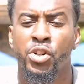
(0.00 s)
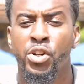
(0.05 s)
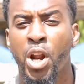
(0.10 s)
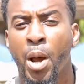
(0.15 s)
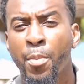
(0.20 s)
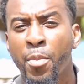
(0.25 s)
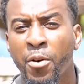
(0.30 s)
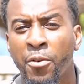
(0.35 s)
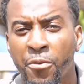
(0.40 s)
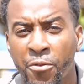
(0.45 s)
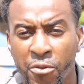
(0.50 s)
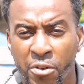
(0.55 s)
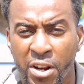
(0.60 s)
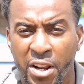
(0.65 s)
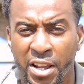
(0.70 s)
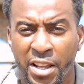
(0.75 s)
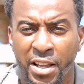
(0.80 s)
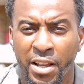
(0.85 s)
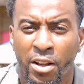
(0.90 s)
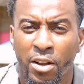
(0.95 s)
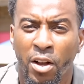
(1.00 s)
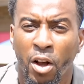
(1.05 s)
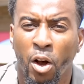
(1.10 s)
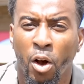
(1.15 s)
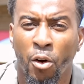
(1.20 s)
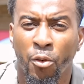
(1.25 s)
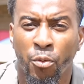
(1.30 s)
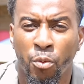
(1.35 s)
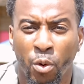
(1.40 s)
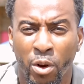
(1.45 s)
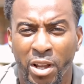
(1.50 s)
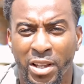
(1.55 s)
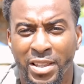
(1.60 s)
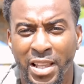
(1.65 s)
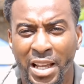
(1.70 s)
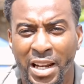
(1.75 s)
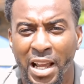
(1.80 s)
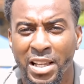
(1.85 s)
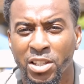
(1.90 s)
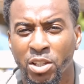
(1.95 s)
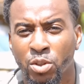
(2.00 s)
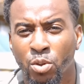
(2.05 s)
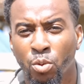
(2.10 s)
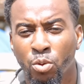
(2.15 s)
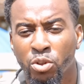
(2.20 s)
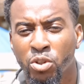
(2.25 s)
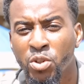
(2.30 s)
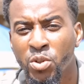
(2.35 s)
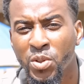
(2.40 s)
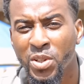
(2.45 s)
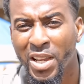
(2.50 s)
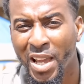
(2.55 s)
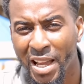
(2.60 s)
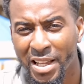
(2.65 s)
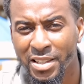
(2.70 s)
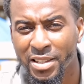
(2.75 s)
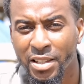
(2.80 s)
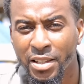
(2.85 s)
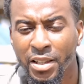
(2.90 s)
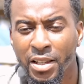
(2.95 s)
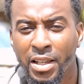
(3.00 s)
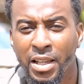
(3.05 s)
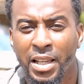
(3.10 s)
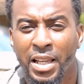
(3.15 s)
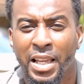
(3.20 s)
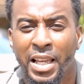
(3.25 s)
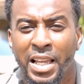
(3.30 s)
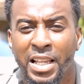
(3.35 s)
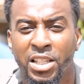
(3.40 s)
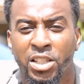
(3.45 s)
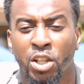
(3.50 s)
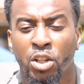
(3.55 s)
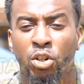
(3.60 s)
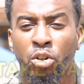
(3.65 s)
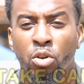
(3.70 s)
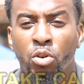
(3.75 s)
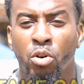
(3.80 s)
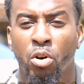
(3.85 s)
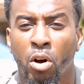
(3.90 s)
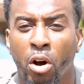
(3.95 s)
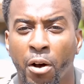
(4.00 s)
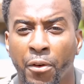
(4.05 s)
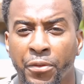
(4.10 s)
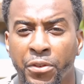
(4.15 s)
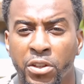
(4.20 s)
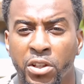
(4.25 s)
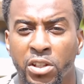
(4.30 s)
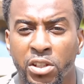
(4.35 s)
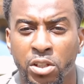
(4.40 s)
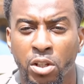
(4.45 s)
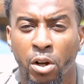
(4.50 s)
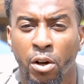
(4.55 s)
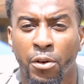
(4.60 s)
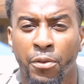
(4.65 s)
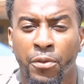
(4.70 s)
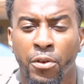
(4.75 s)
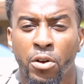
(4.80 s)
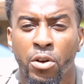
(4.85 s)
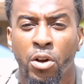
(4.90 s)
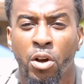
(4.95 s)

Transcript: Number three of what your dad hasn't taught you yet is to look after yourself